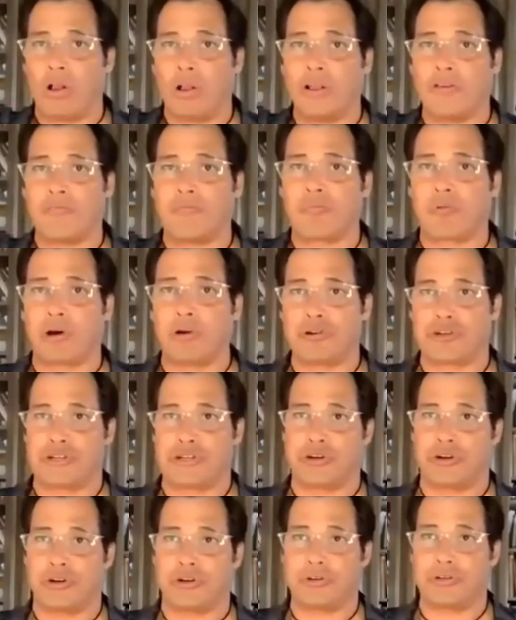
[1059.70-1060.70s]
of
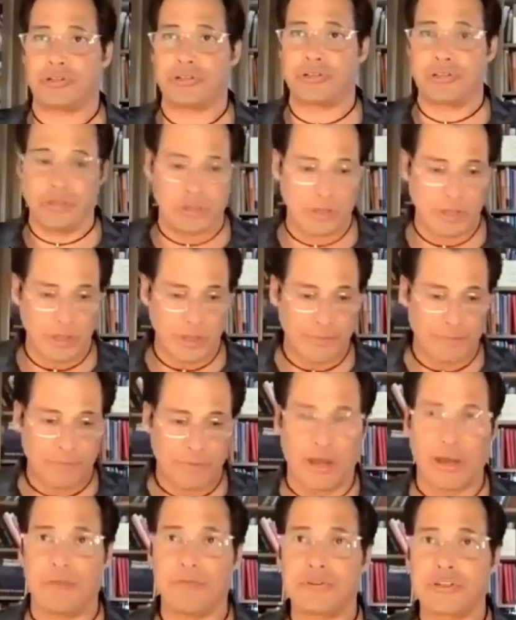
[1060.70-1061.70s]
brochures
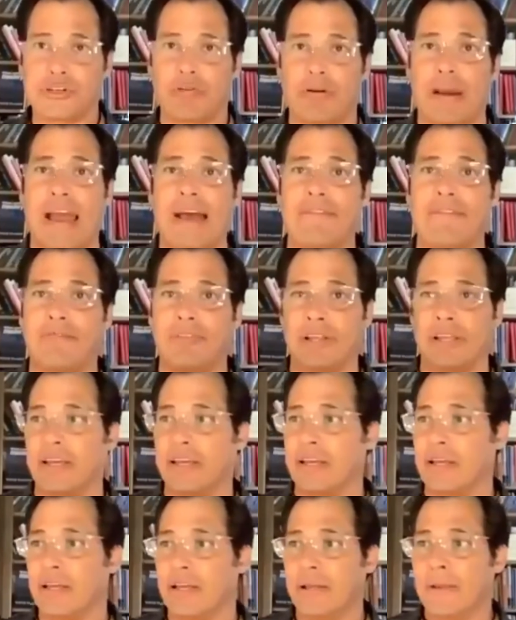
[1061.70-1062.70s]
of
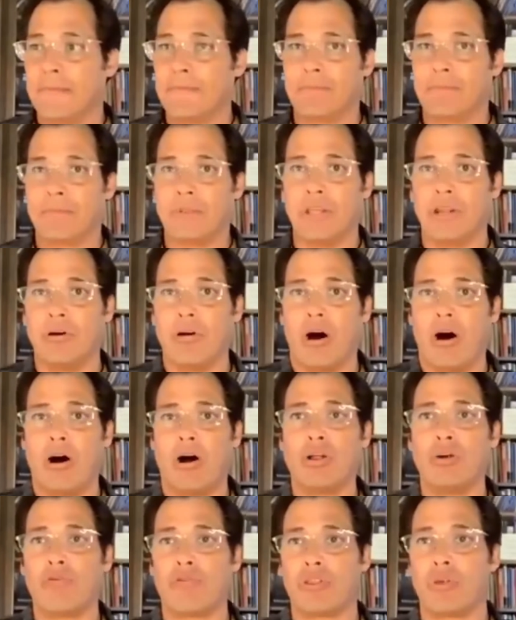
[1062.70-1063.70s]
traveling,
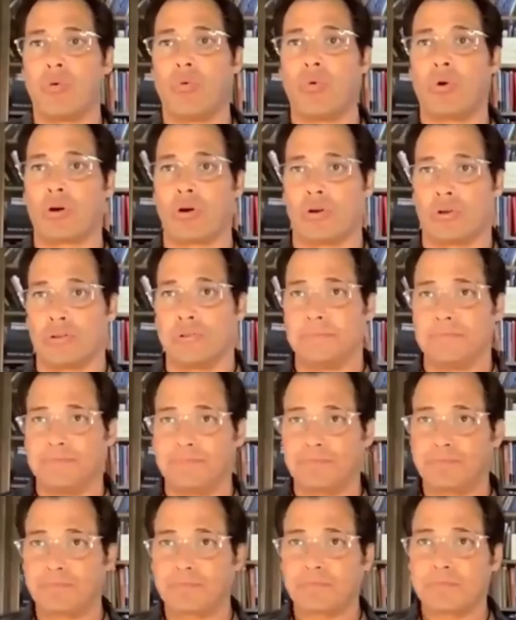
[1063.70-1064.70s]
all over the world.
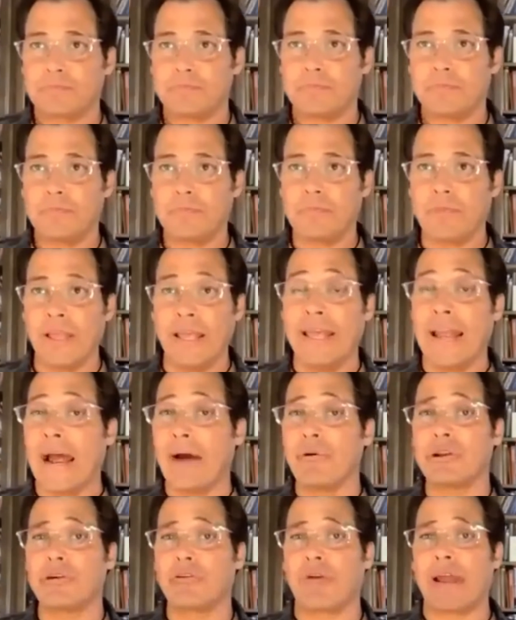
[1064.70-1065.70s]
And I
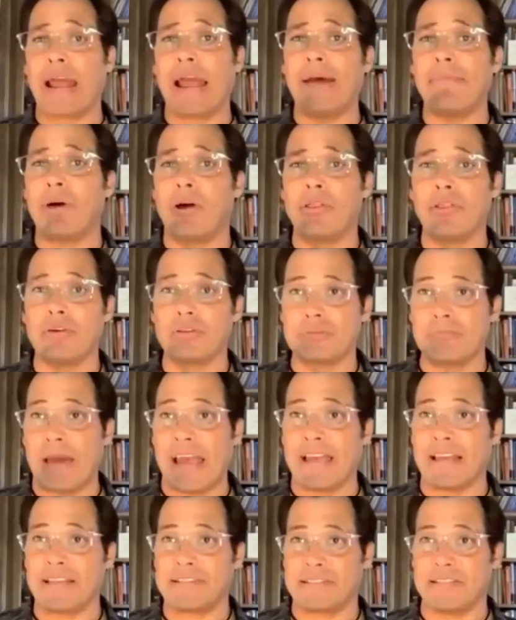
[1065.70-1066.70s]
would grab all those
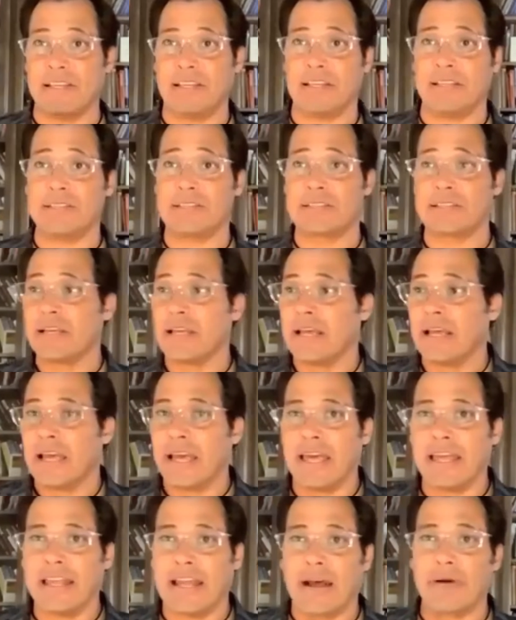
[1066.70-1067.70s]
magazines
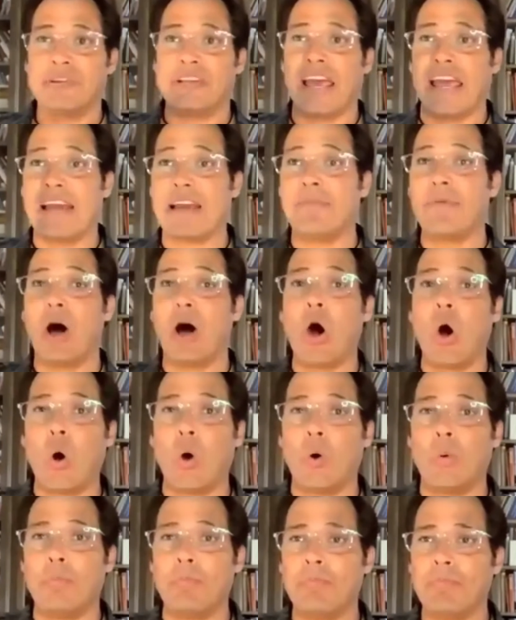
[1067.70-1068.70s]
and I would take them
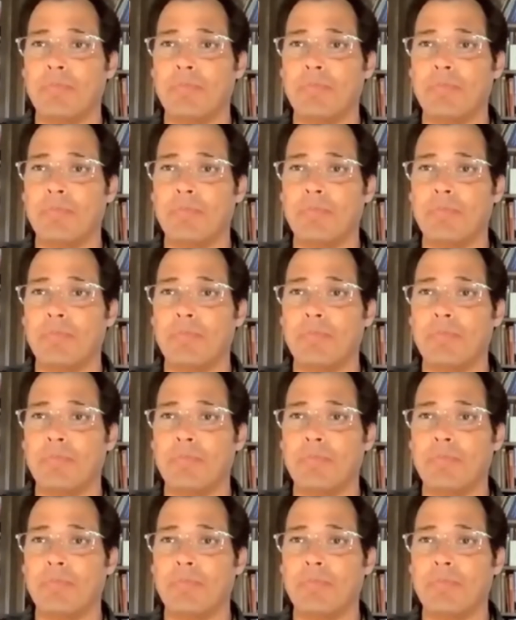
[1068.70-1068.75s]
home,